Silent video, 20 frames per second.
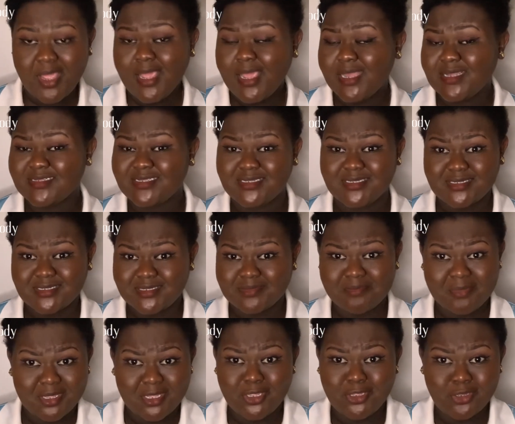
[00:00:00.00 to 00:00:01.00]
It's just
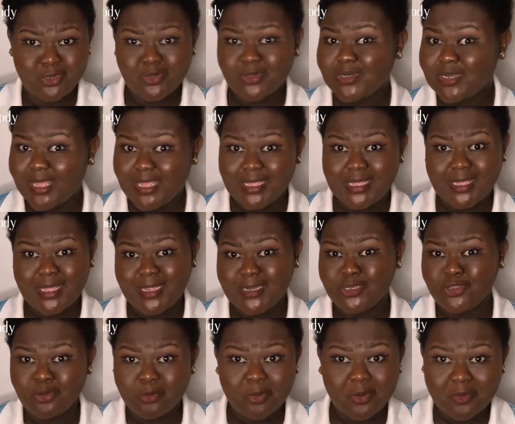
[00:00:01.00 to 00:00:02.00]
making you look like a
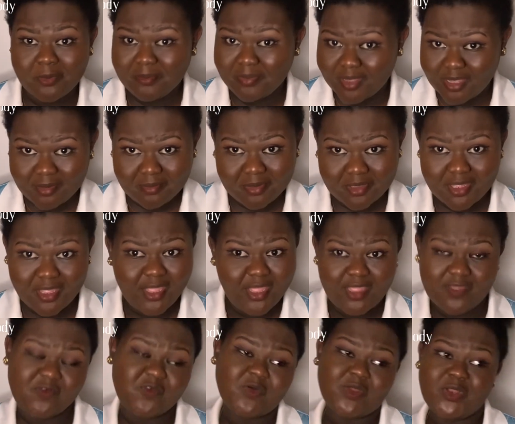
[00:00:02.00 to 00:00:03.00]
newborn baby.
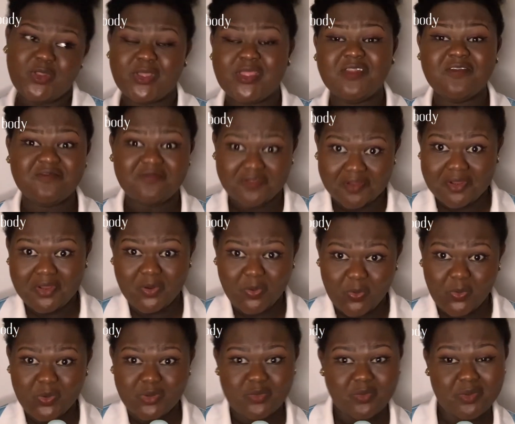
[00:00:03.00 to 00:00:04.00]
If you are looking very
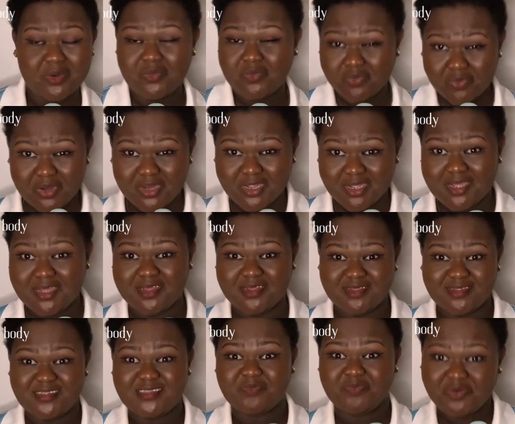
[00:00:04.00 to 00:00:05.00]
old with
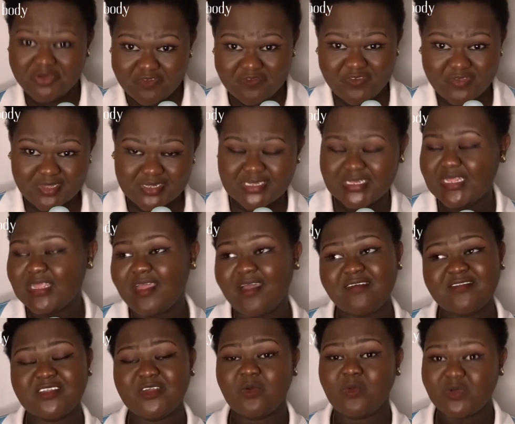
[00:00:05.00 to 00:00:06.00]
wrinkles previously
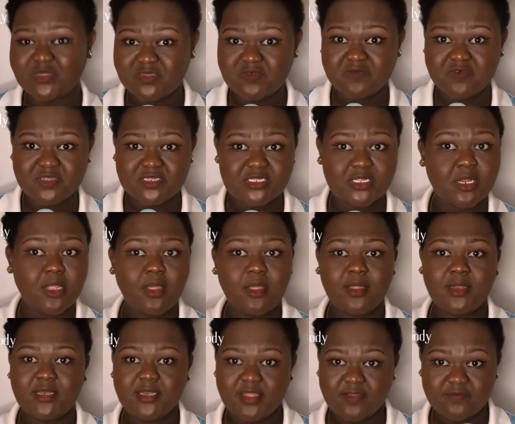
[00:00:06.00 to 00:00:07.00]
after water fasting,
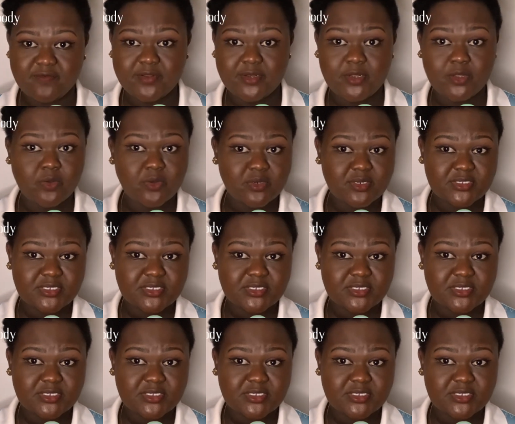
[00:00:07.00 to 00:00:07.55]
definitely you're going to